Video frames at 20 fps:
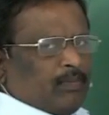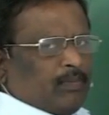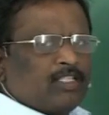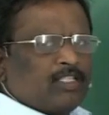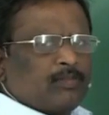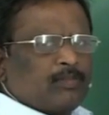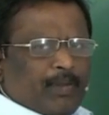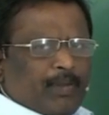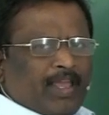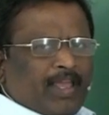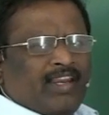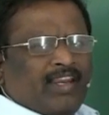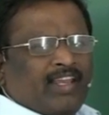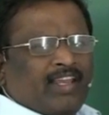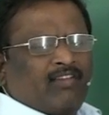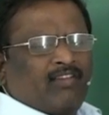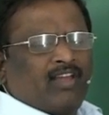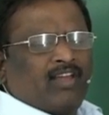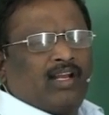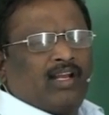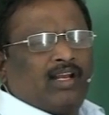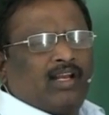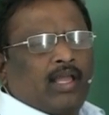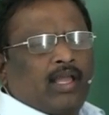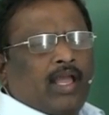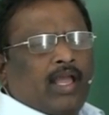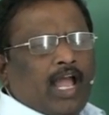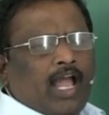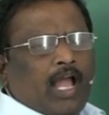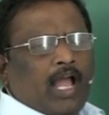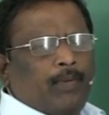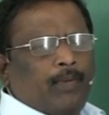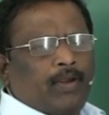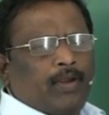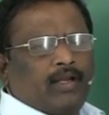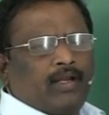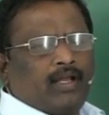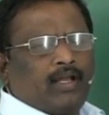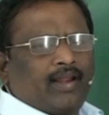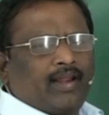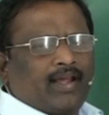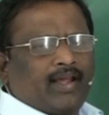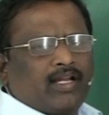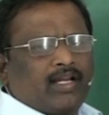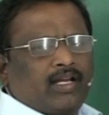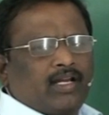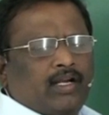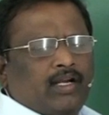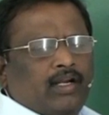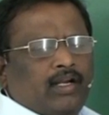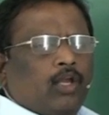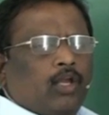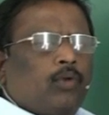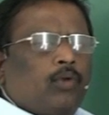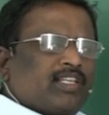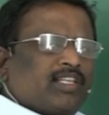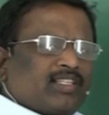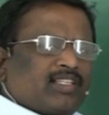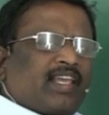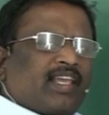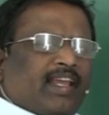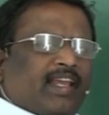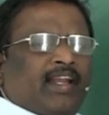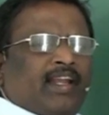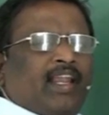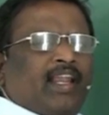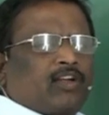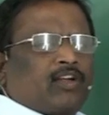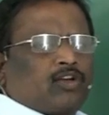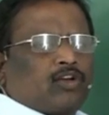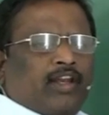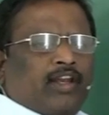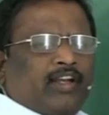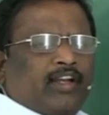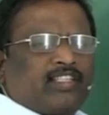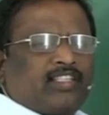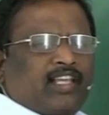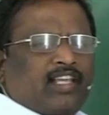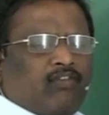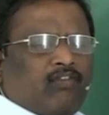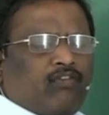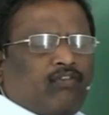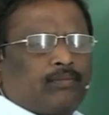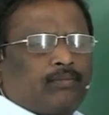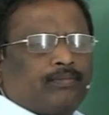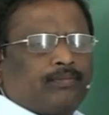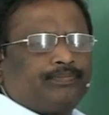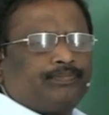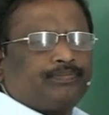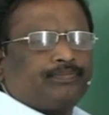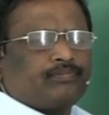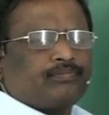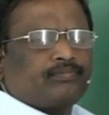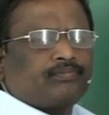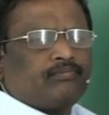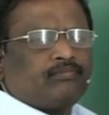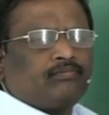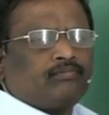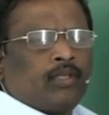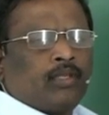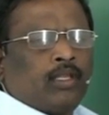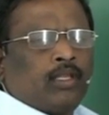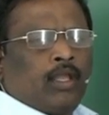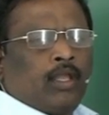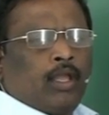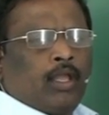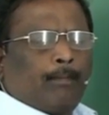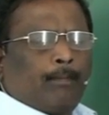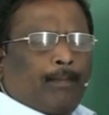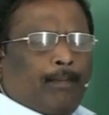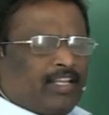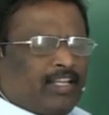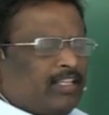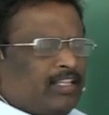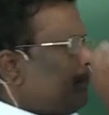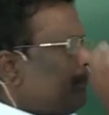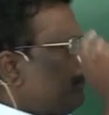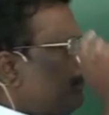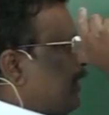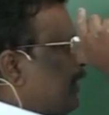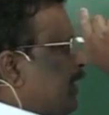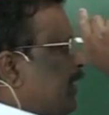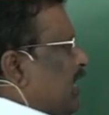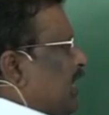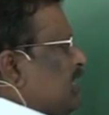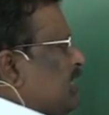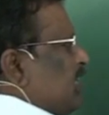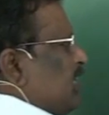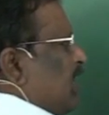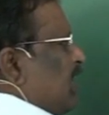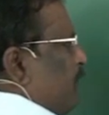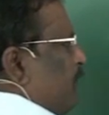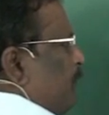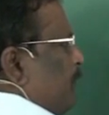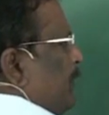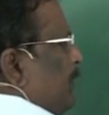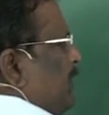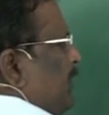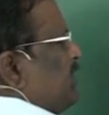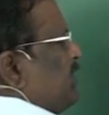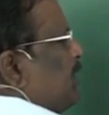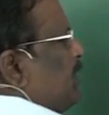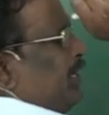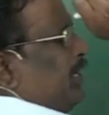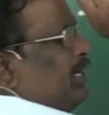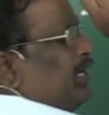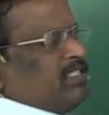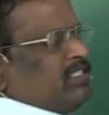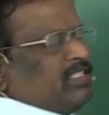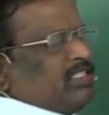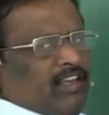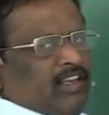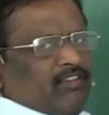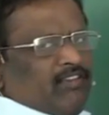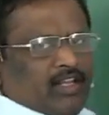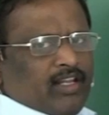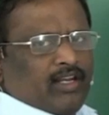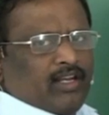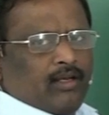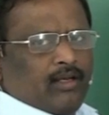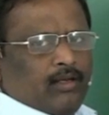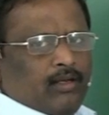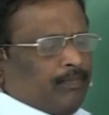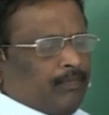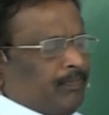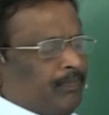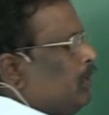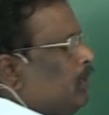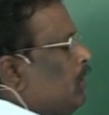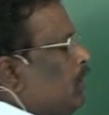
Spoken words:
That means pairing will happen or occurred with the second electron itself. But in the case of P sub-energy level,